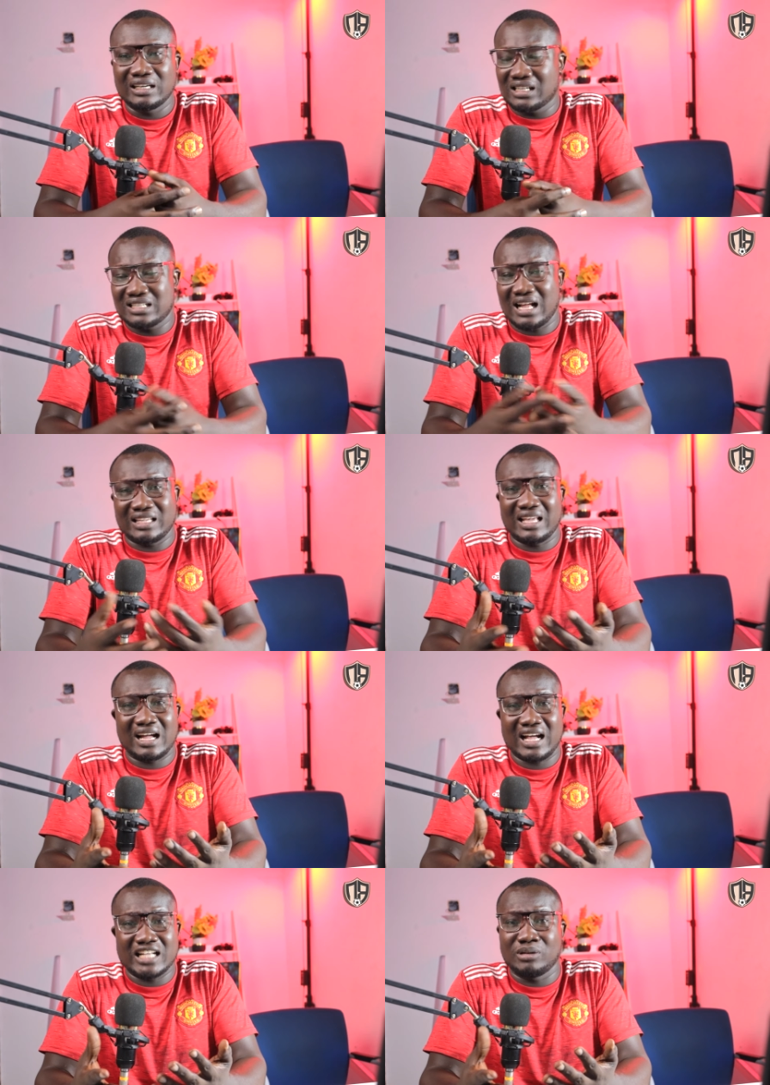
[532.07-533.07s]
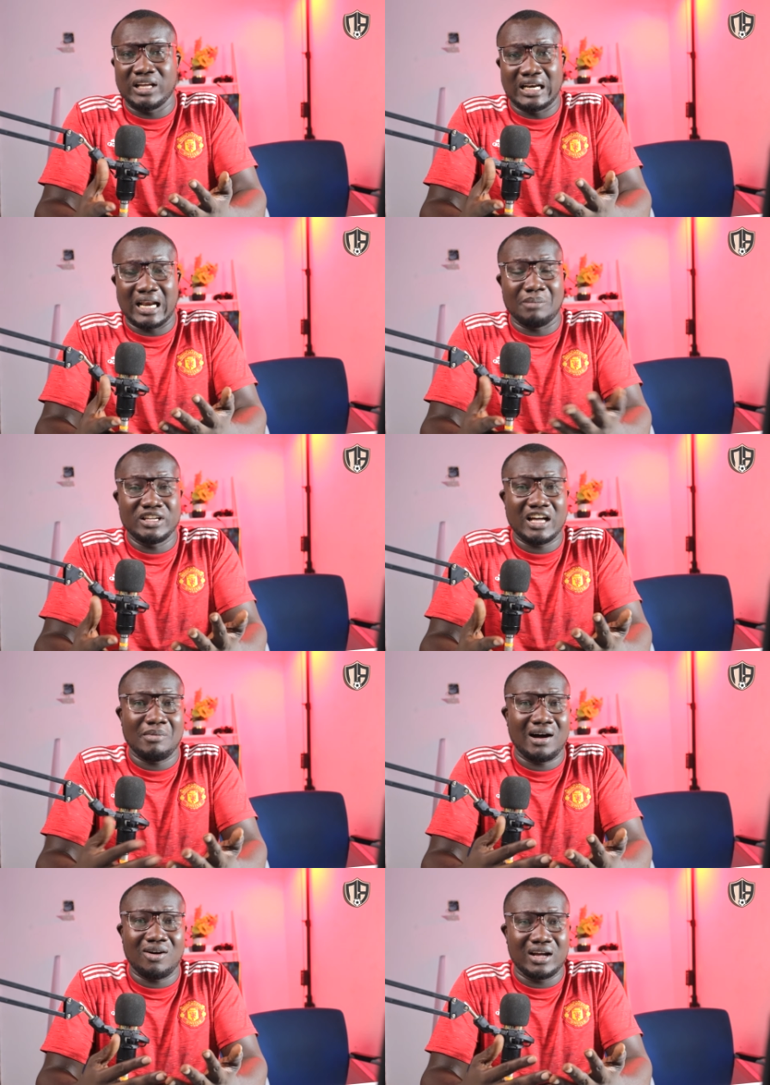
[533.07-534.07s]
these are young guys playing, Lamine
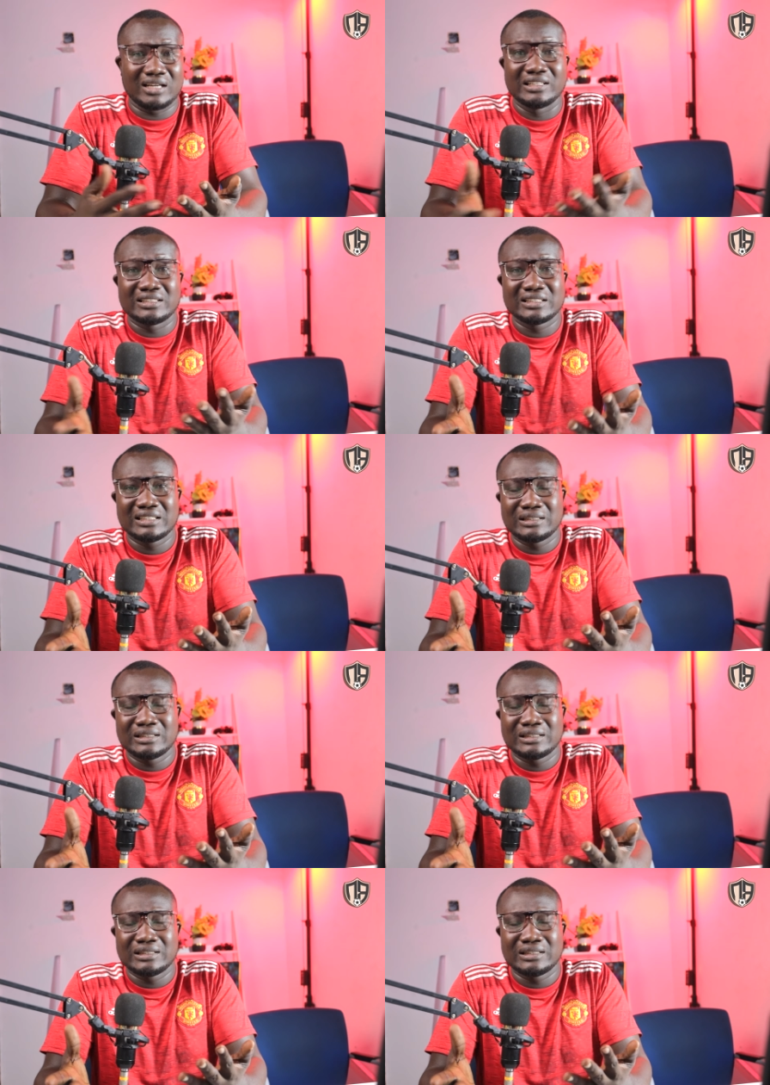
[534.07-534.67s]
Yamal and